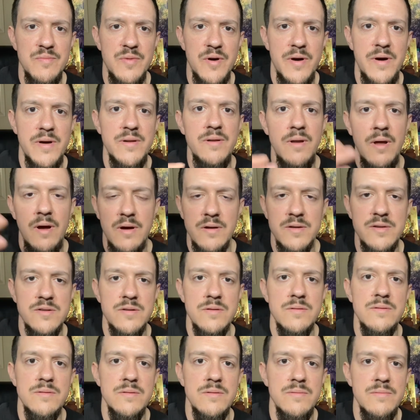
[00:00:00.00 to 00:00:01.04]
unlock
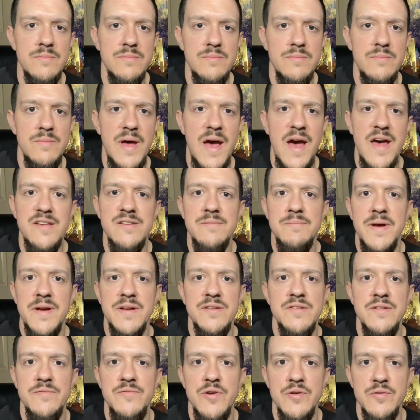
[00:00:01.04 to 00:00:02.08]
certain
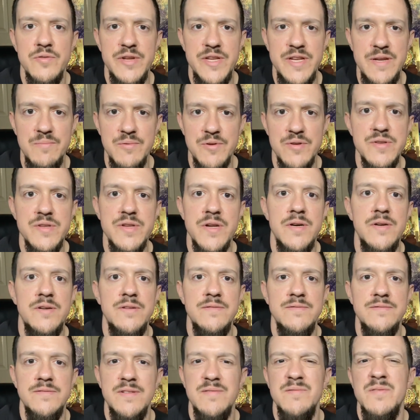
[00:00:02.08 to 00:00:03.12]
aspects of your deeper
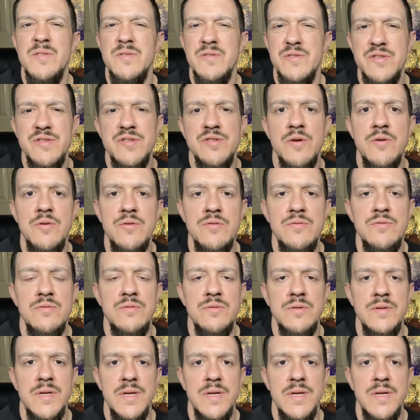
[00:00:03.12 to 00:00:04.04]
self, of your soul,